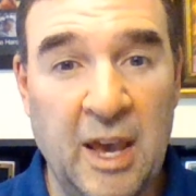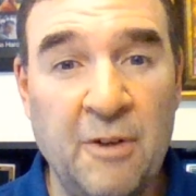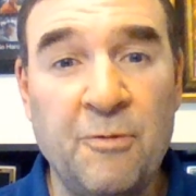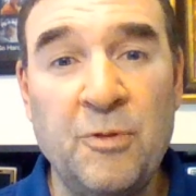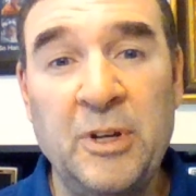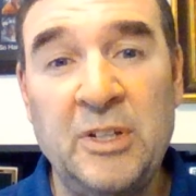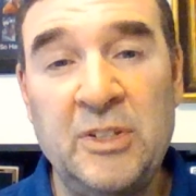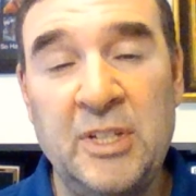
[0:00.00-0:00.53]

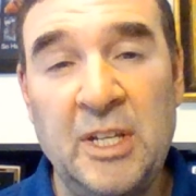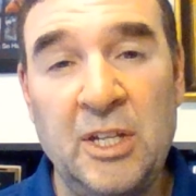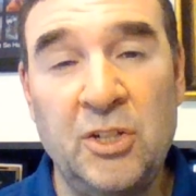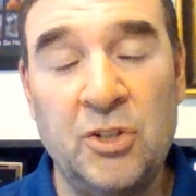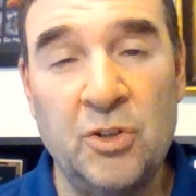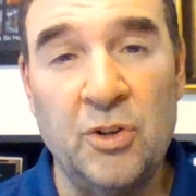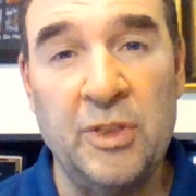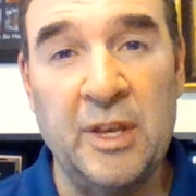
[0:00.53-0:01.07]
Every
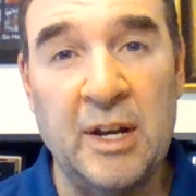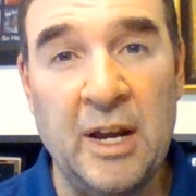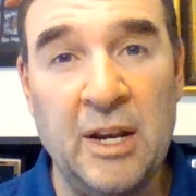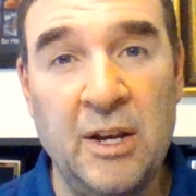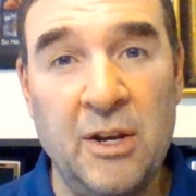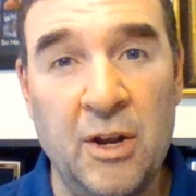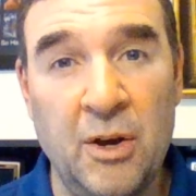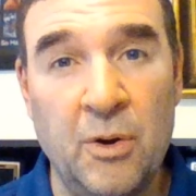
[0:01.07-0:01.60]
teacher that
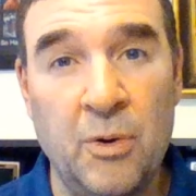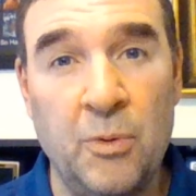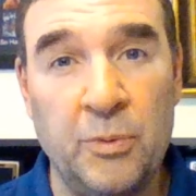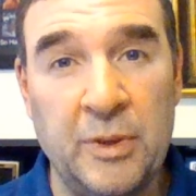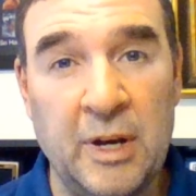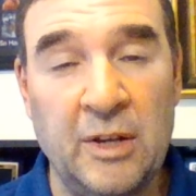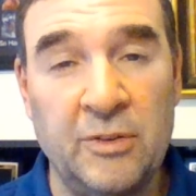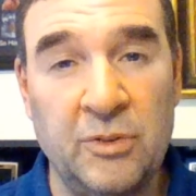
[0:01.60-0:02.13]
I know
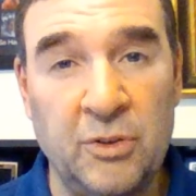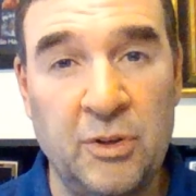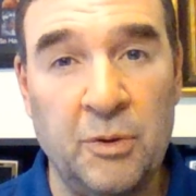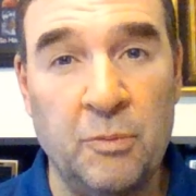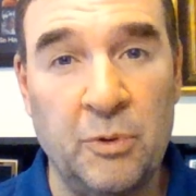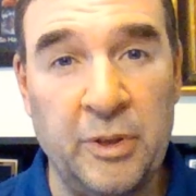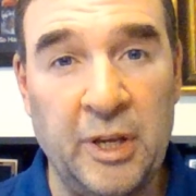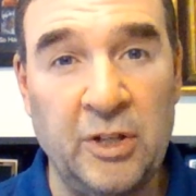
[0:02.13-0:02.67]
that has a
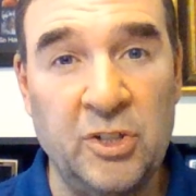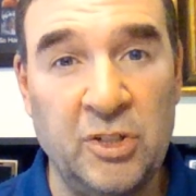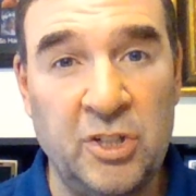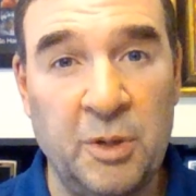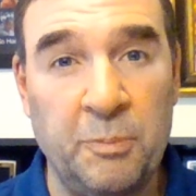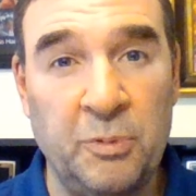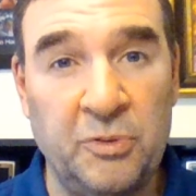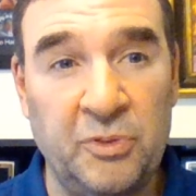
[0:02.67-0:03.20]
good
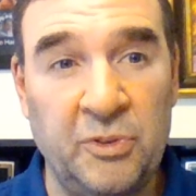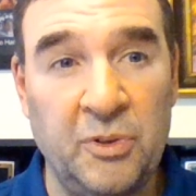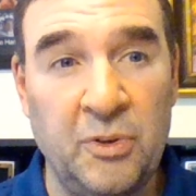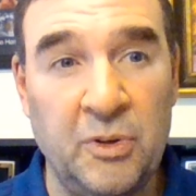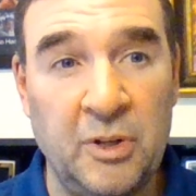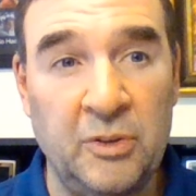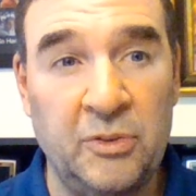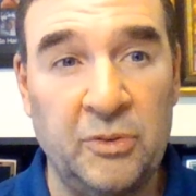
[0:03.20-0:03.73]
relationship with
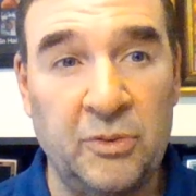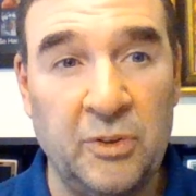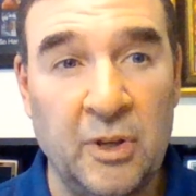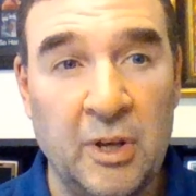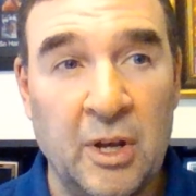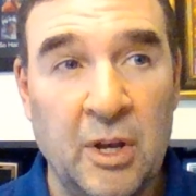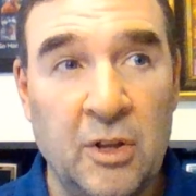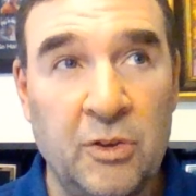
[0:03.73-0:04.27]

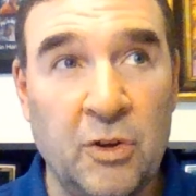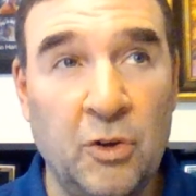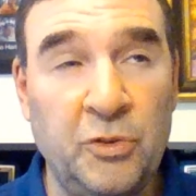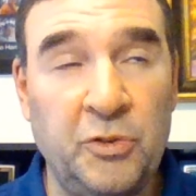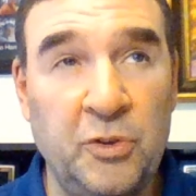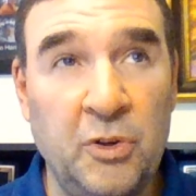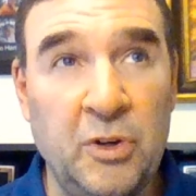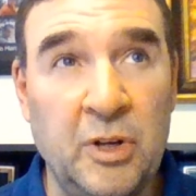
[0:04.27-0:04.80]
students,
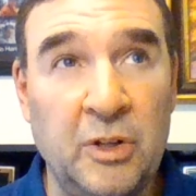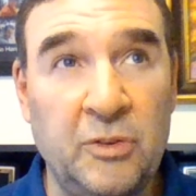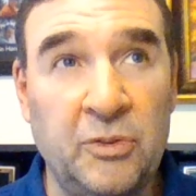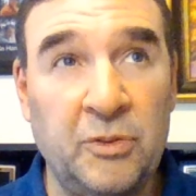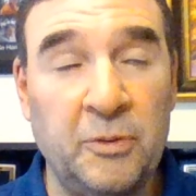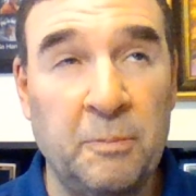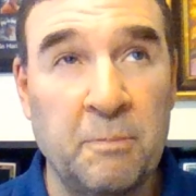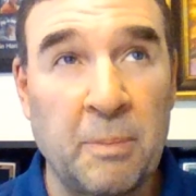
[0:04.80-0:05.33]
those
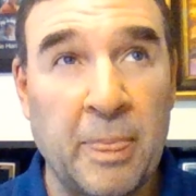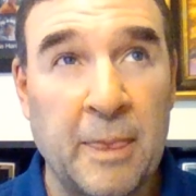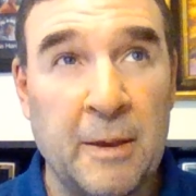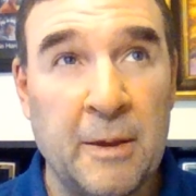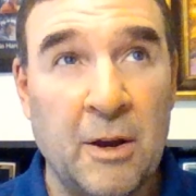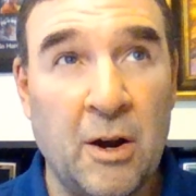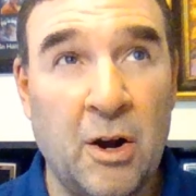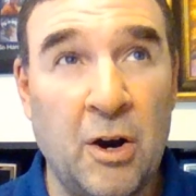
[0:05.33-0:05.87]
students
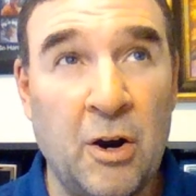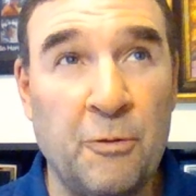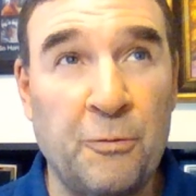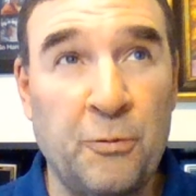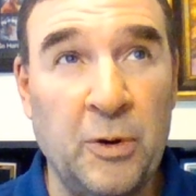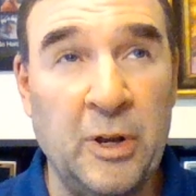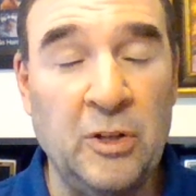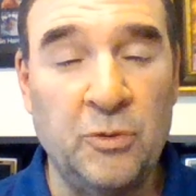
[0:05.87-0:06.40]
aren't
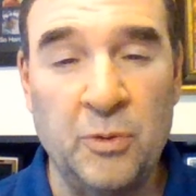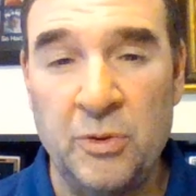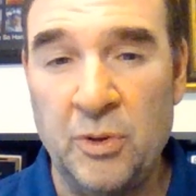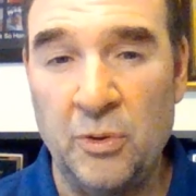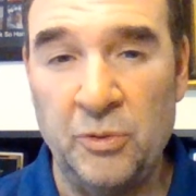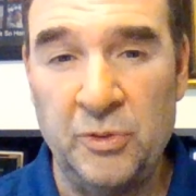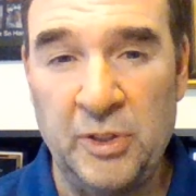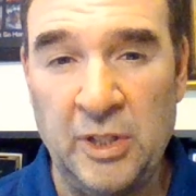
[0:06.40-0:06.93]
friends with
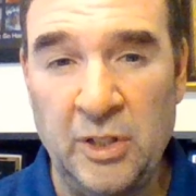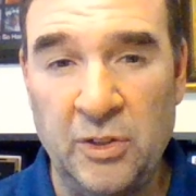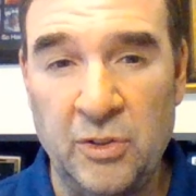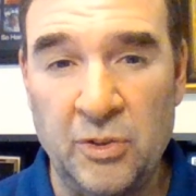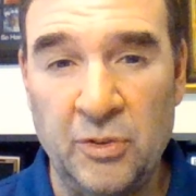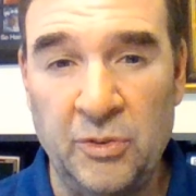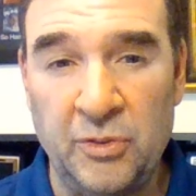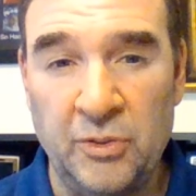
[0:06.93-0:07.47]
those
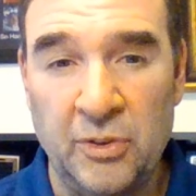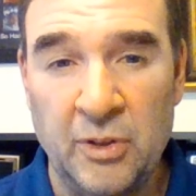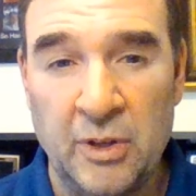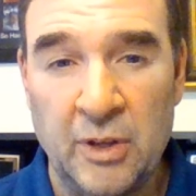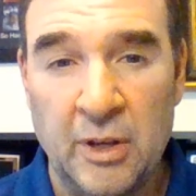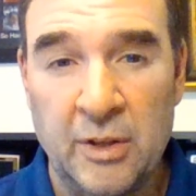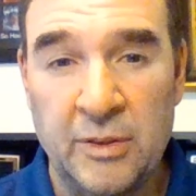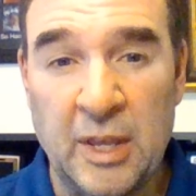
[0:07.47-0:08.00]
teachers.
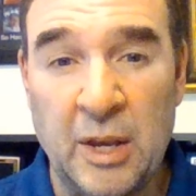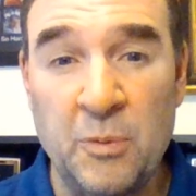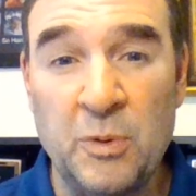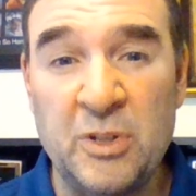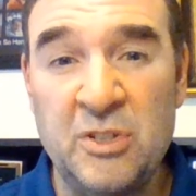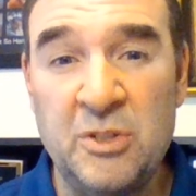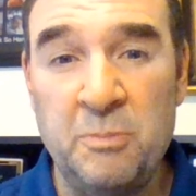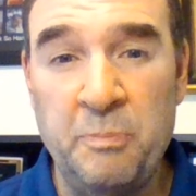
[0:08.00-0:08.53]
They
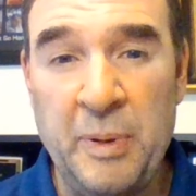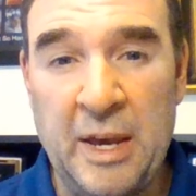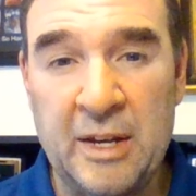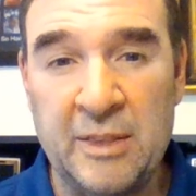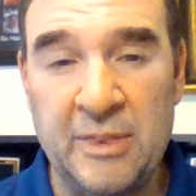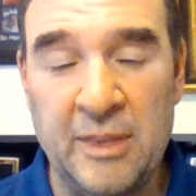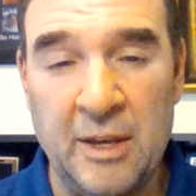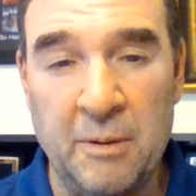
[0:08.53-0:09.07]

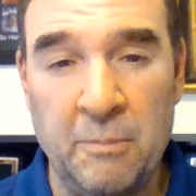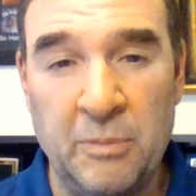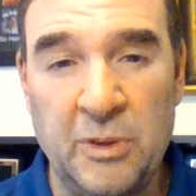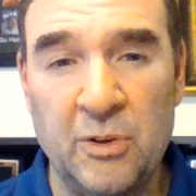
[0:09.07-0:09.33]
respect them.